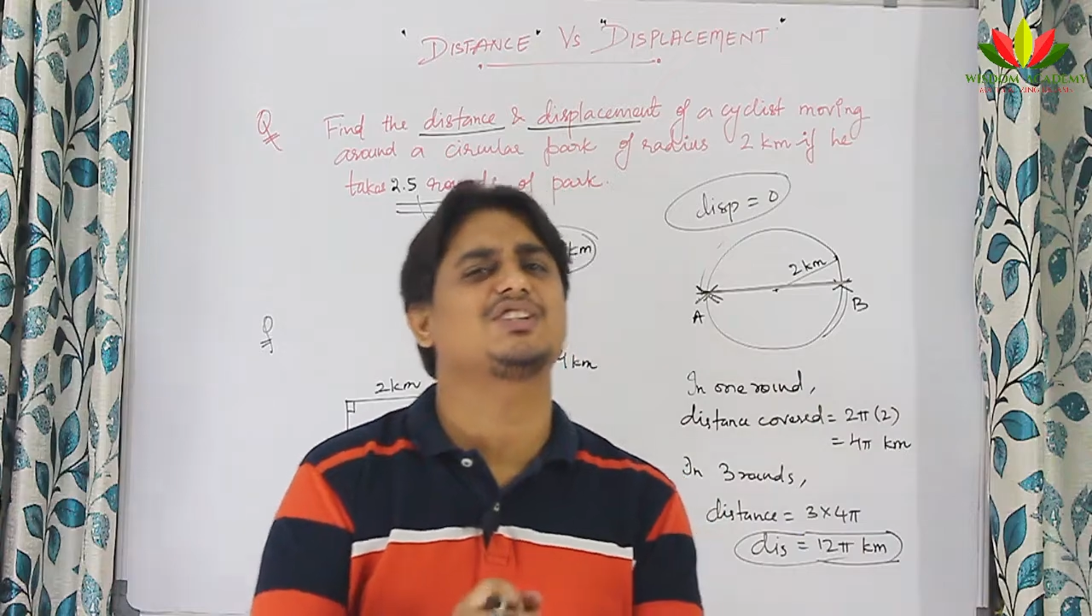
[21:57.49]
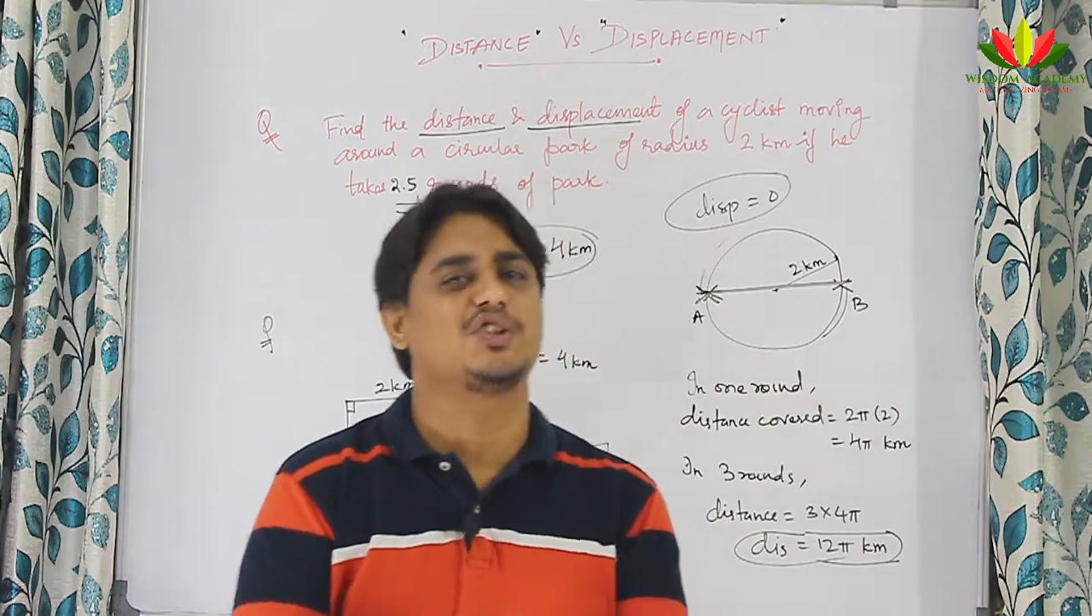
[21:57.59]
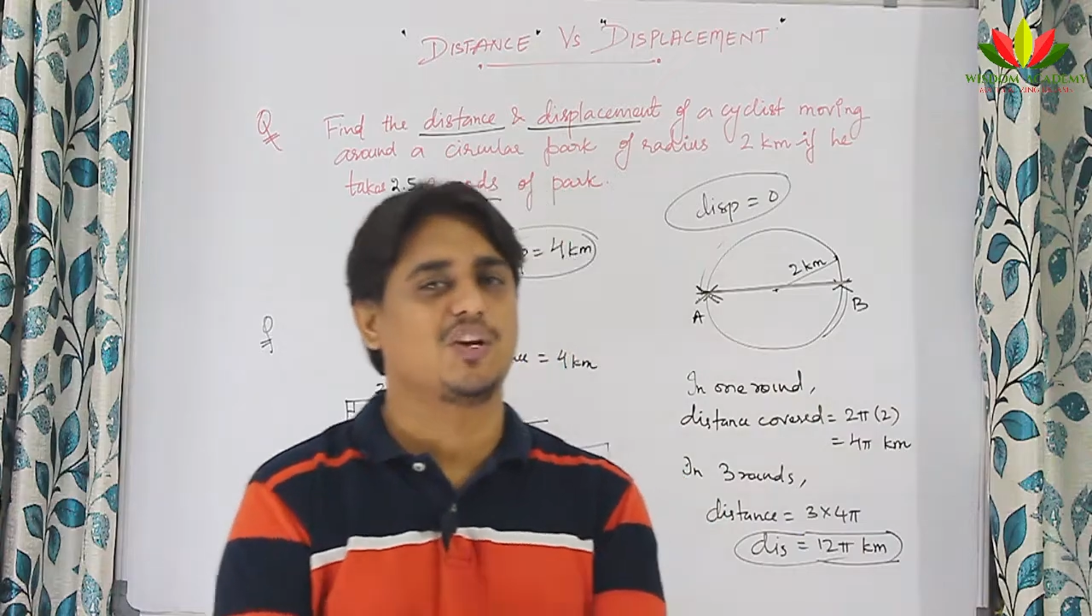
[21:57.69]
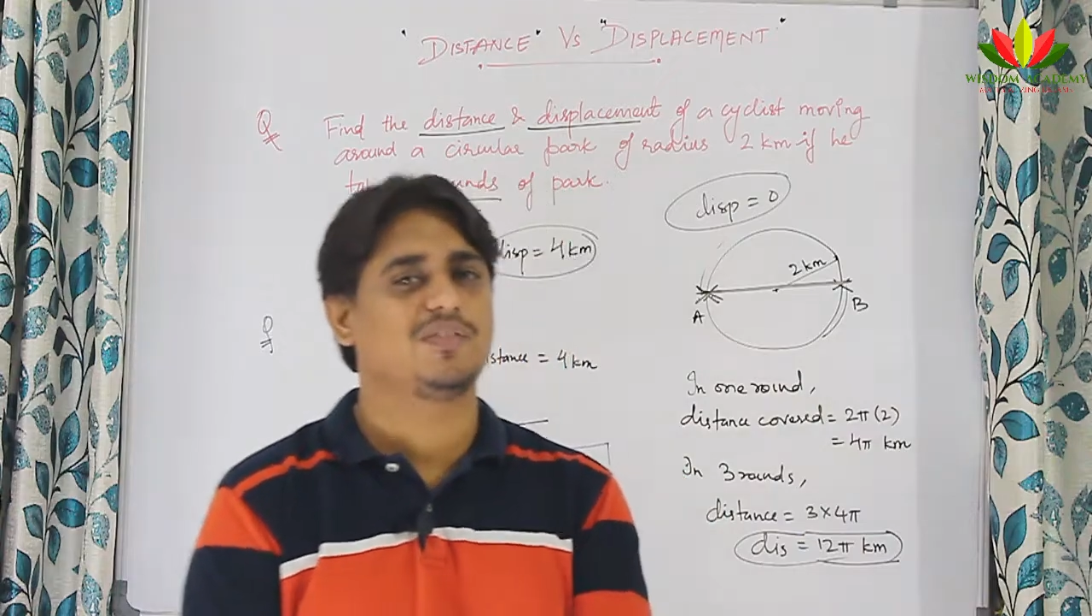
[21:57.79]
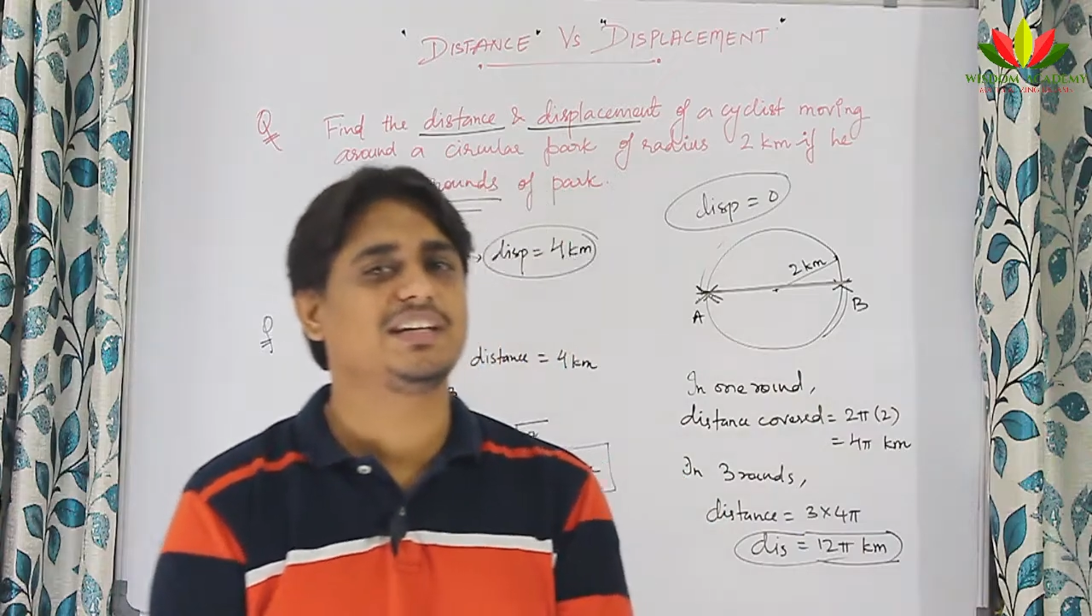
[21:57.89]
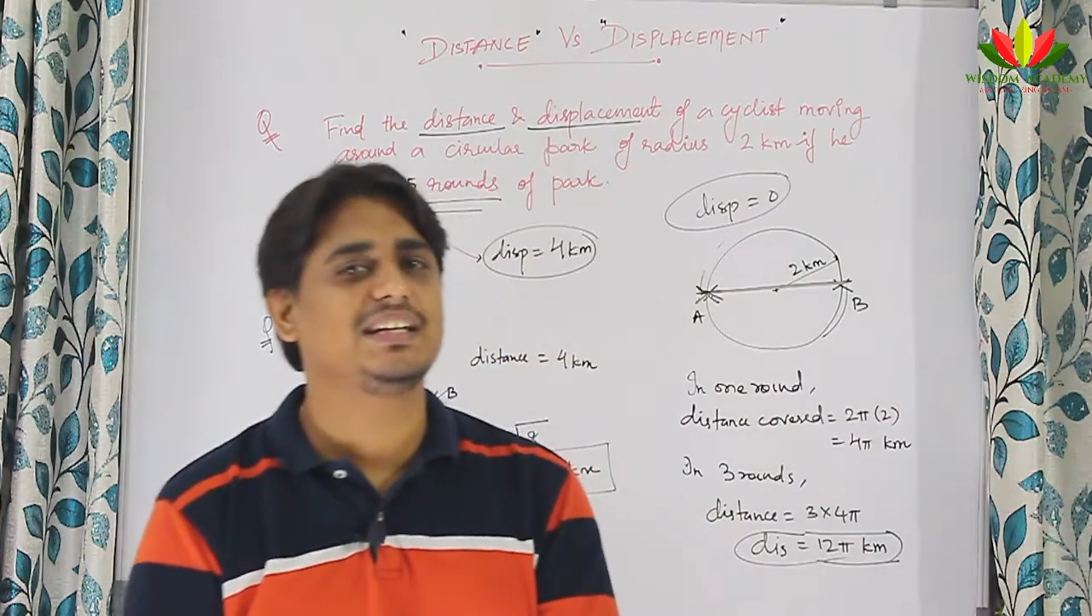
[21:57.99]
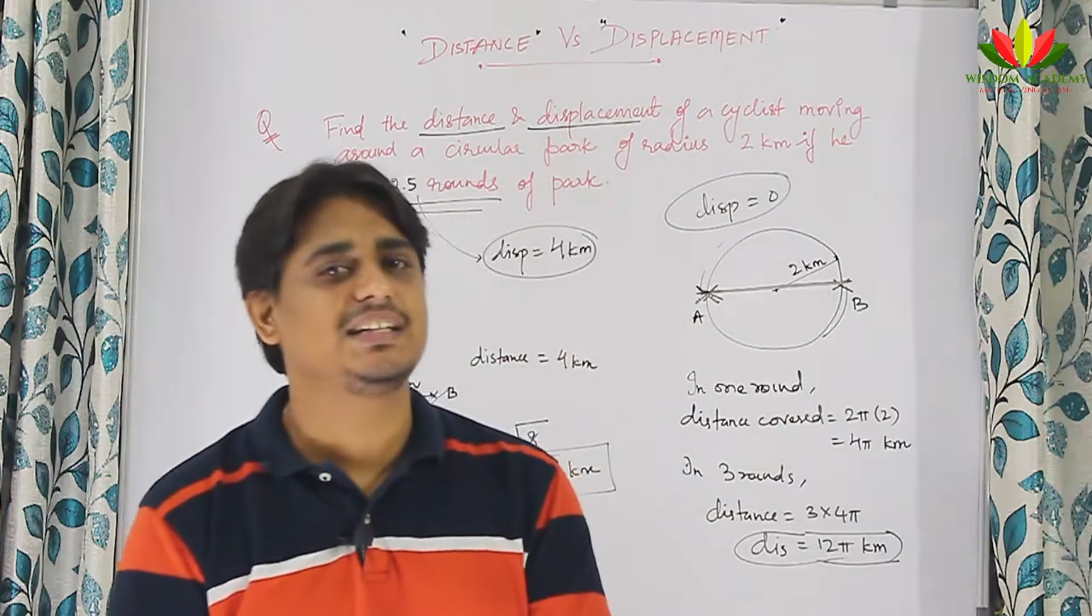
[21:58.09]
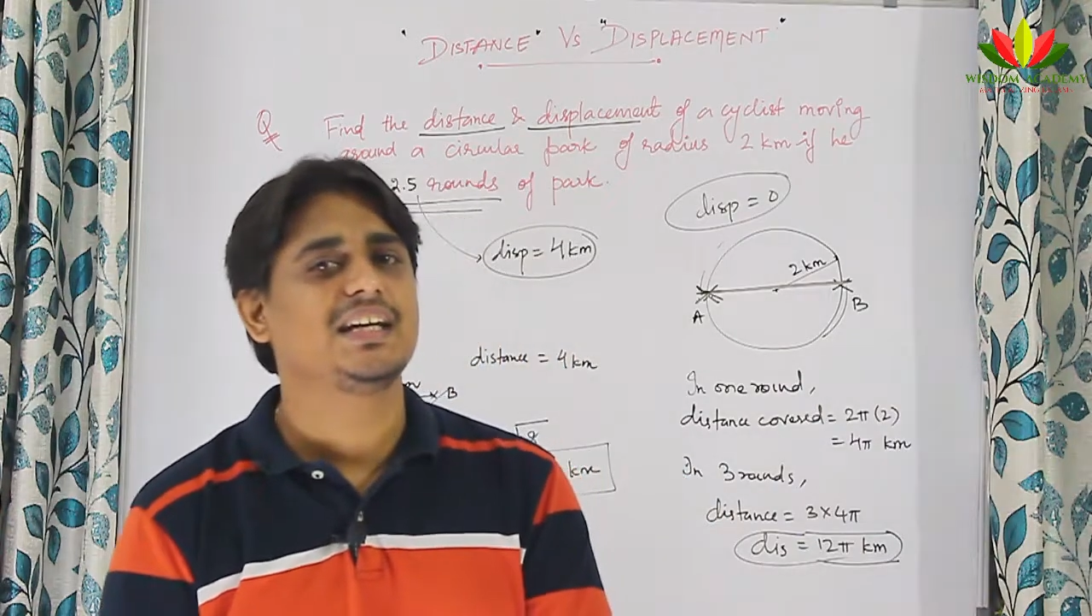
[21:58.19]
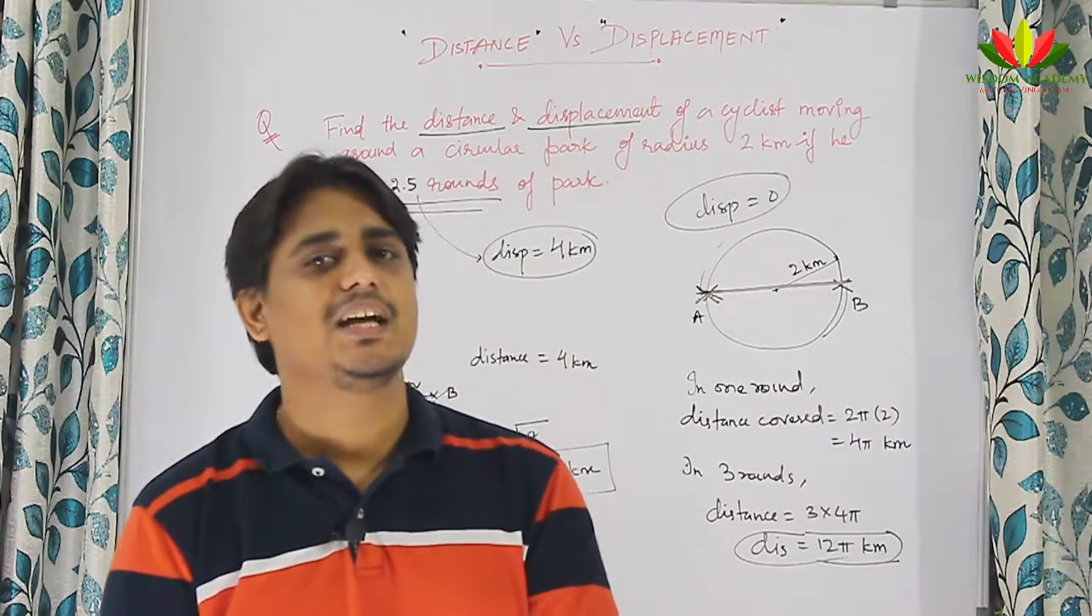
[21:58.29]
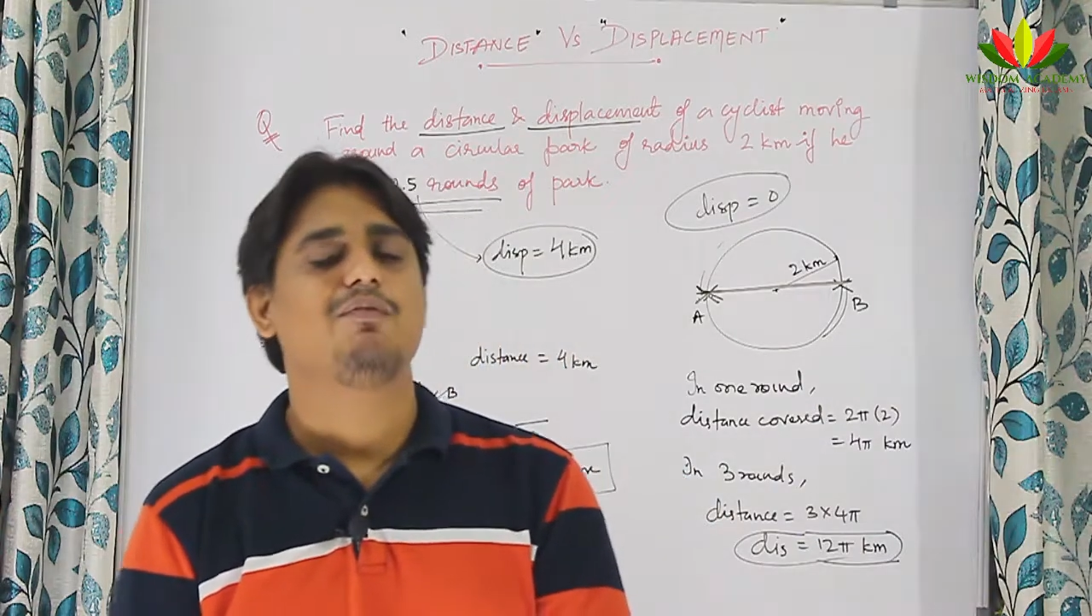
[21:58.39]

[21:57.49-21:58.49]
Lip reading: solving it.